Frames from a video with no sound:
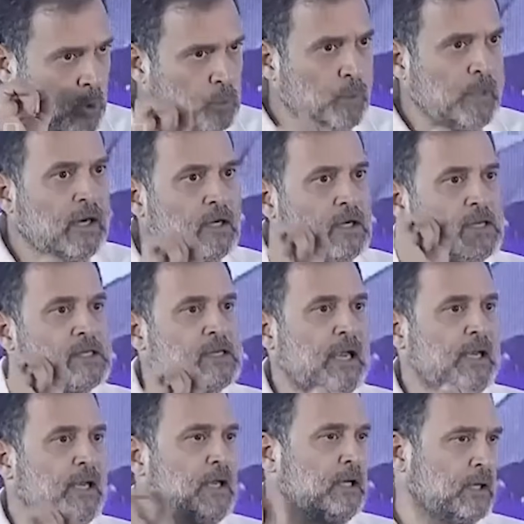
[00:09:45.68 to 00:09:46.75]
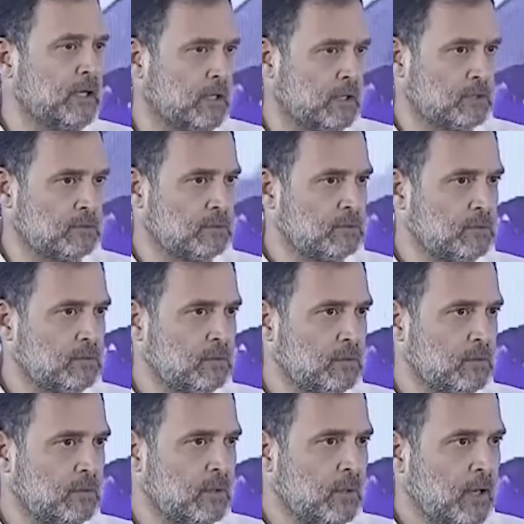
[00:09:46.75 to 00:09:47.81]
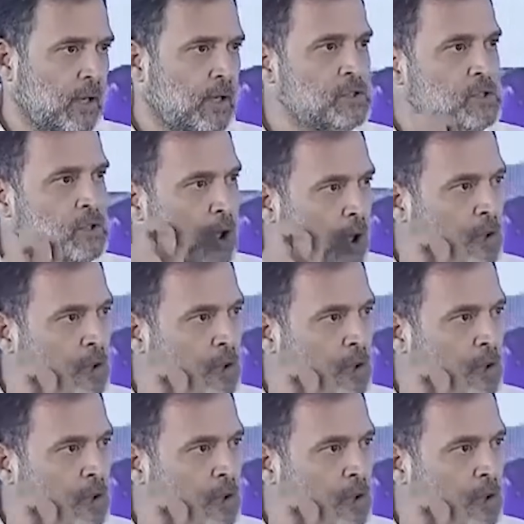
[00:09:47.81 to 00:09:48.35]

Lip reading: what we are designing here is